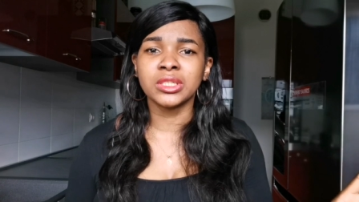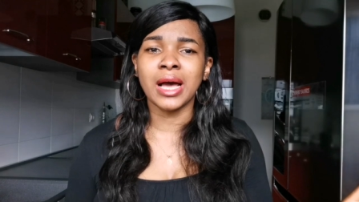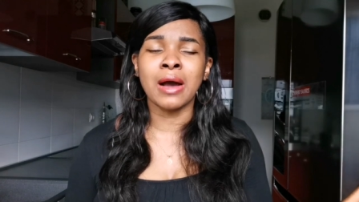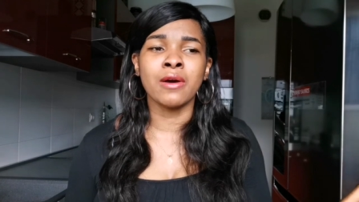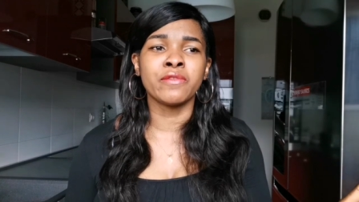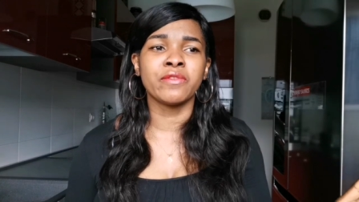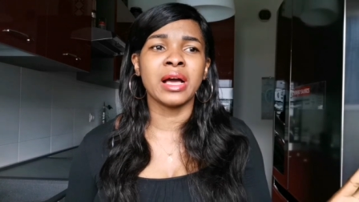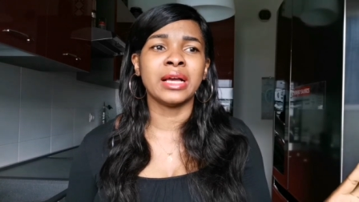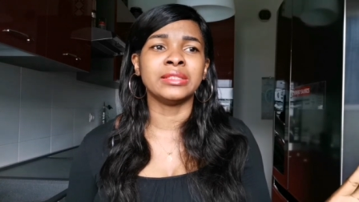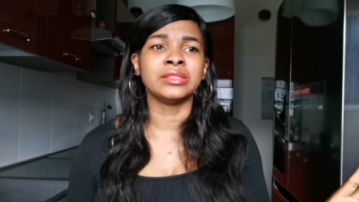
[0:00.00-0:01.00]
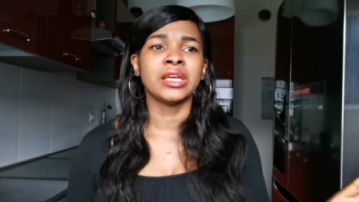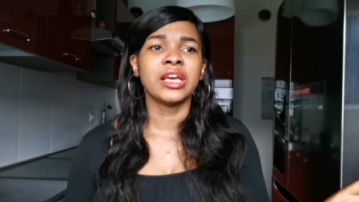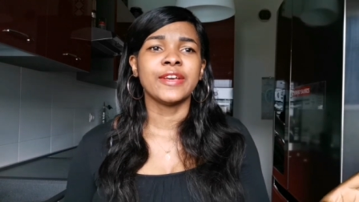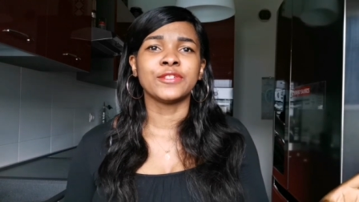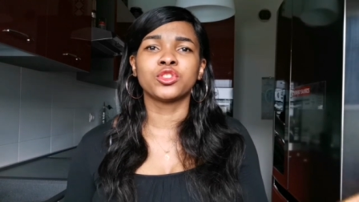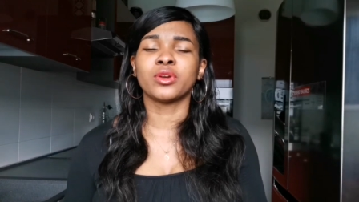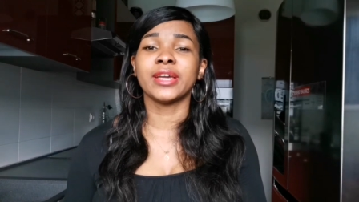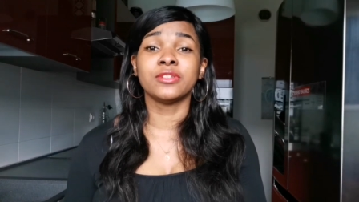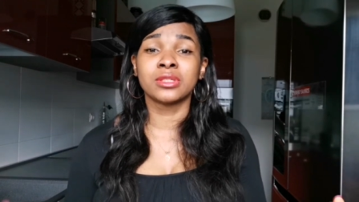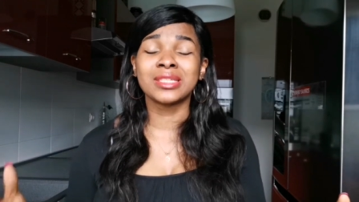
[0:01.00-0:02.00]
it off, and he's
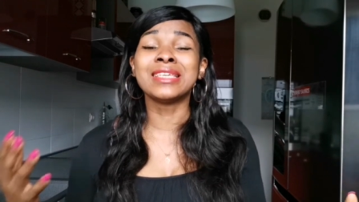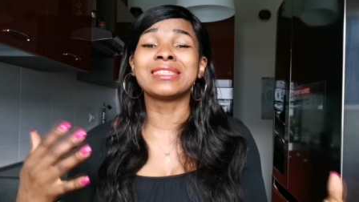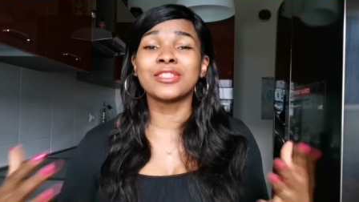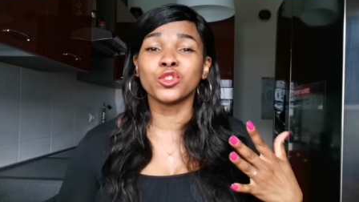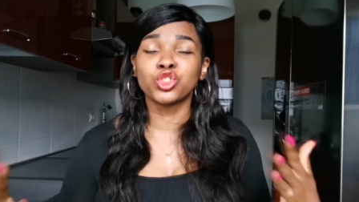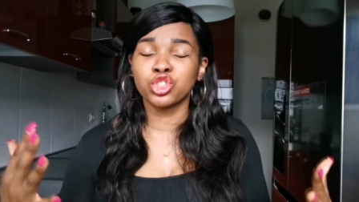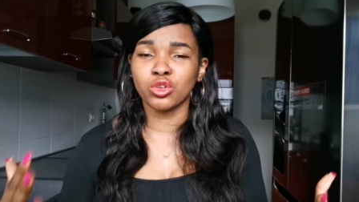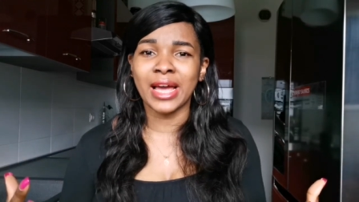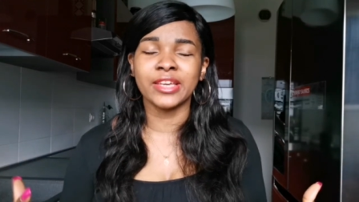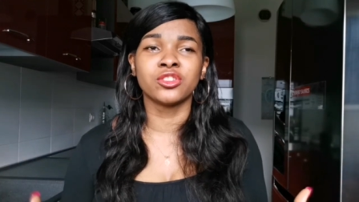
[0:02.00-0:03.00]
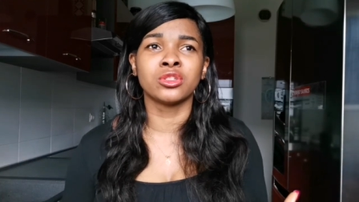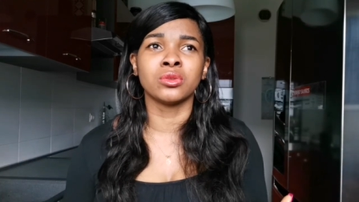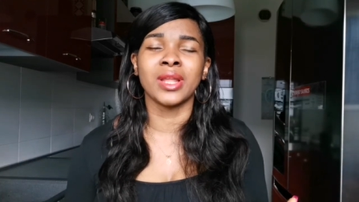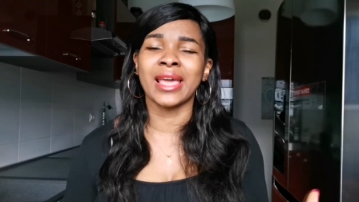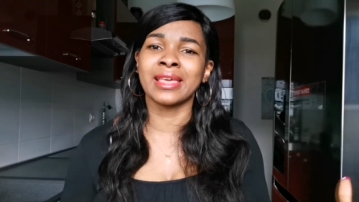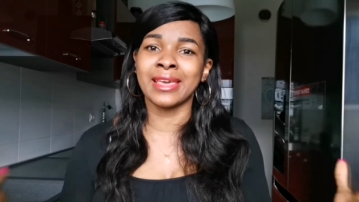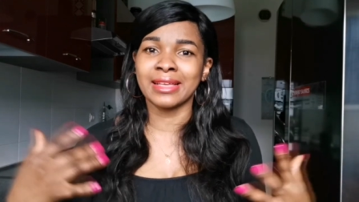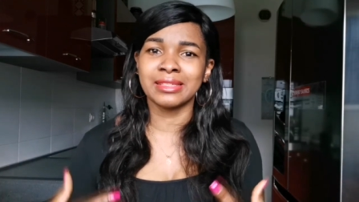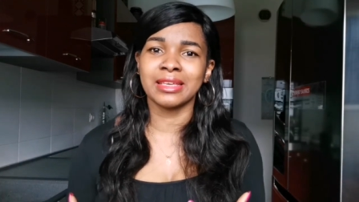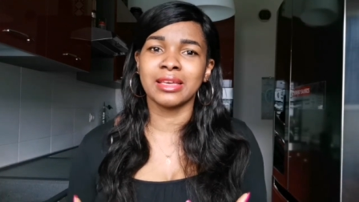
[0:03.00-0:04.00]
trying, he's still trying to like
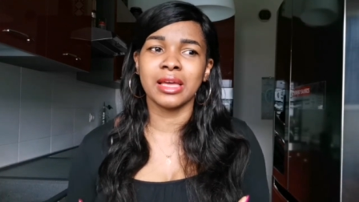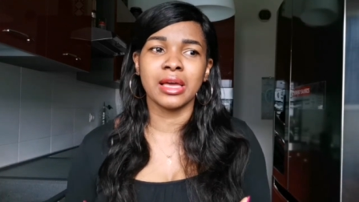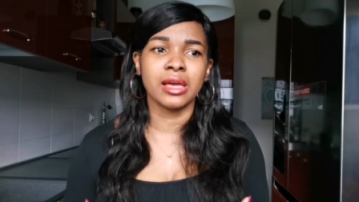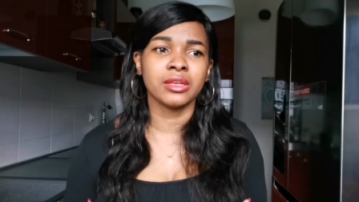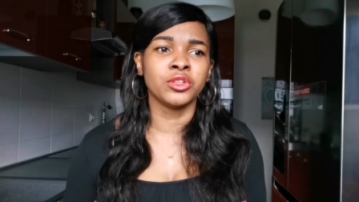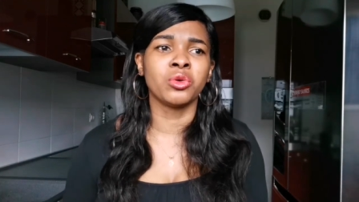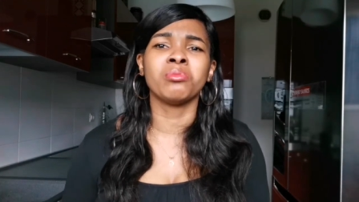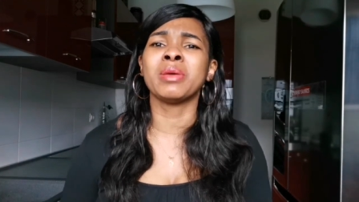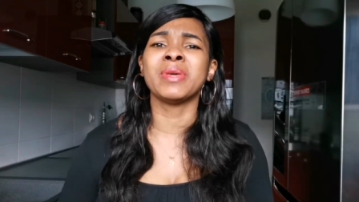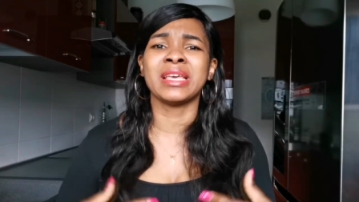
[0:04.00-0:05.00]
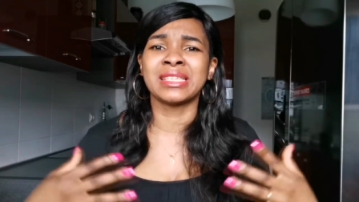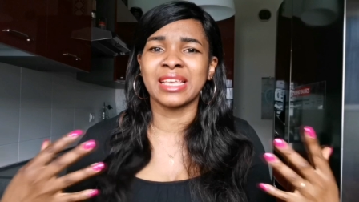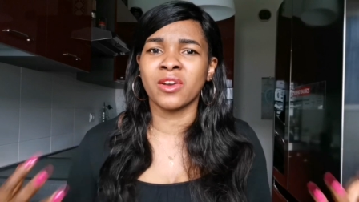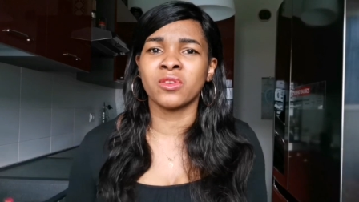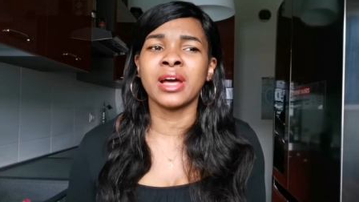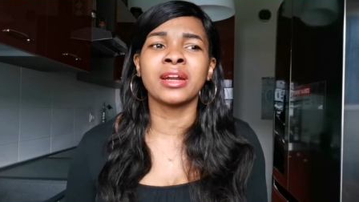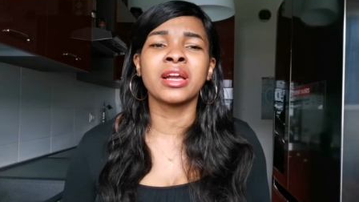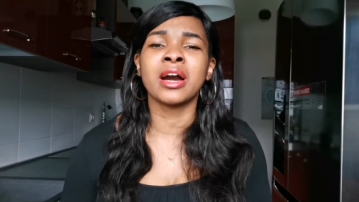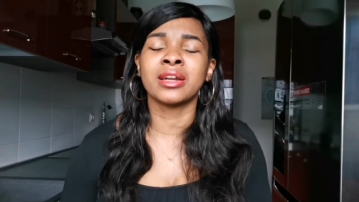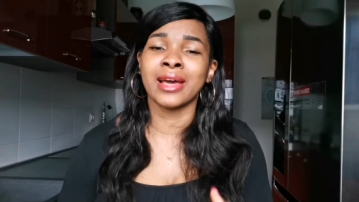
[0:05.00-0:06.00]
get, you know, maybe a
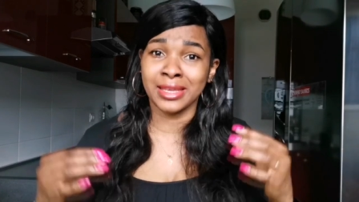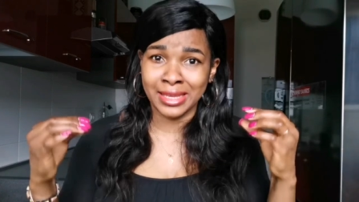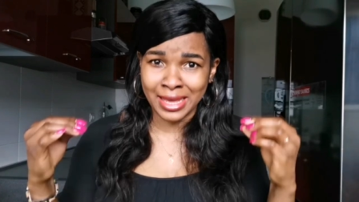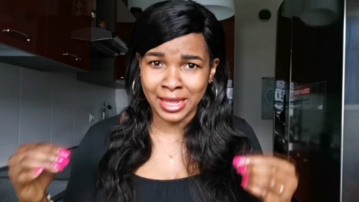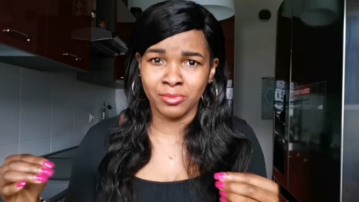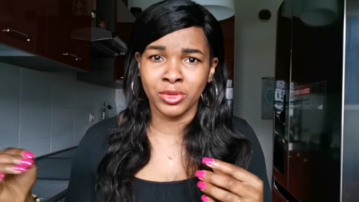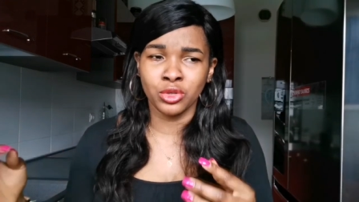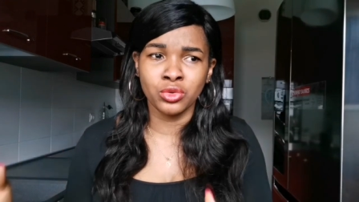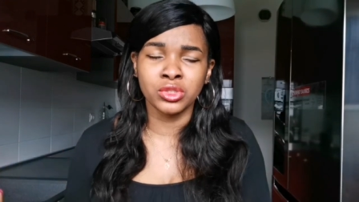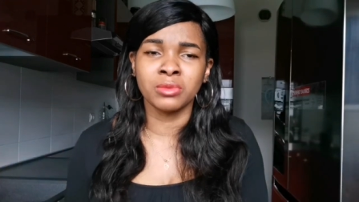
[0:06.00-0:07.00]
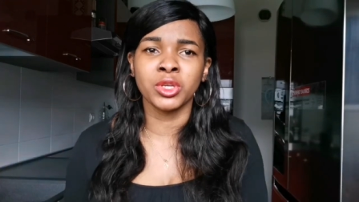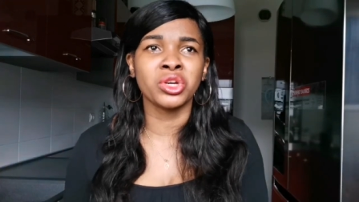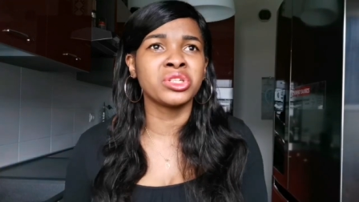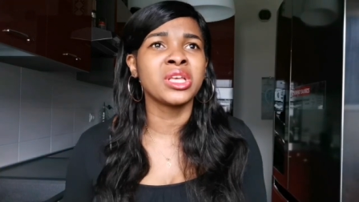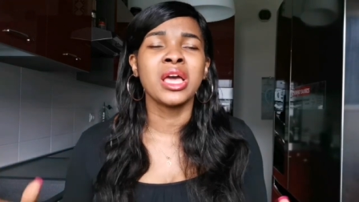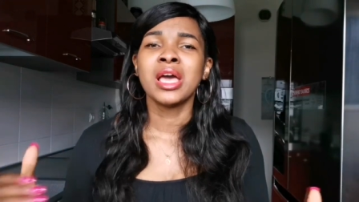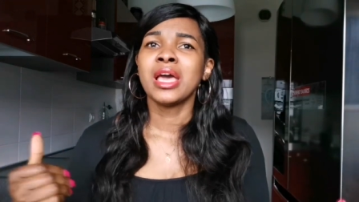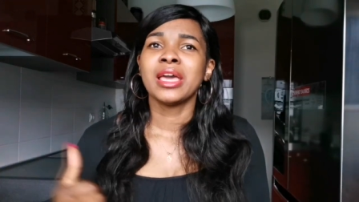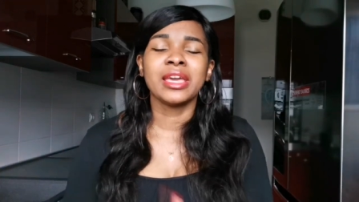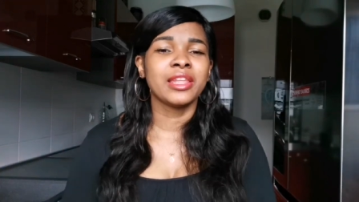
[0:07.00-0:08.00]
second-hand car that he can be using because
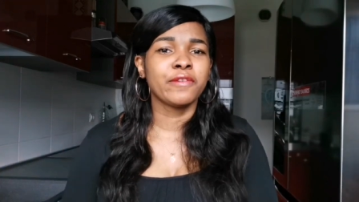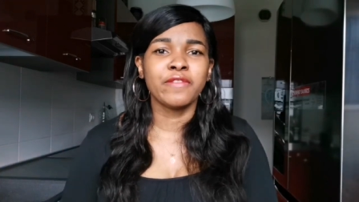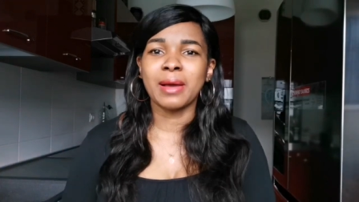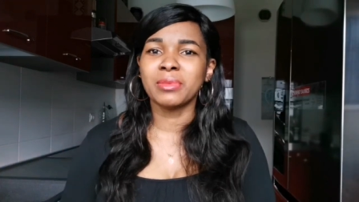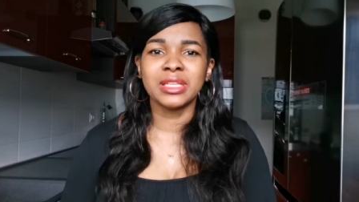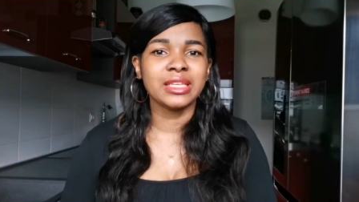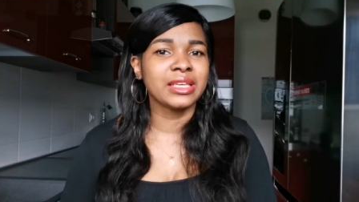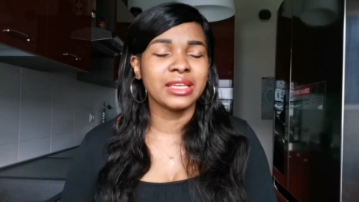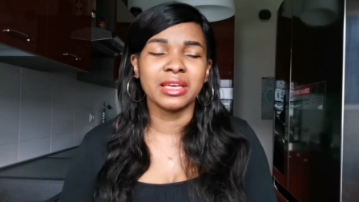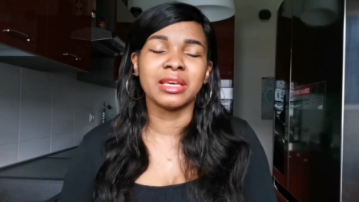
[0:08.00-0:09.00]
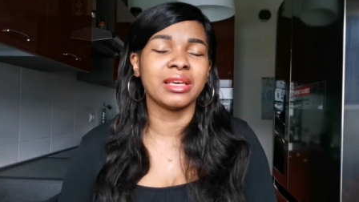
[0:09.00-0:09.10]
in a family,